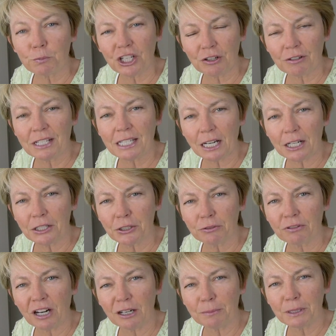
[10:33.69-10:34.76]

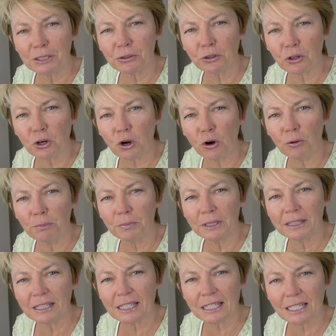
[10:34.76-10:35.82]
jerrysartorama.com
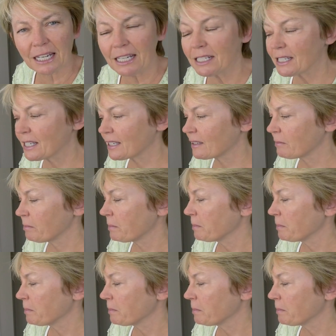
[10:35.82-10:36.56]
in the States.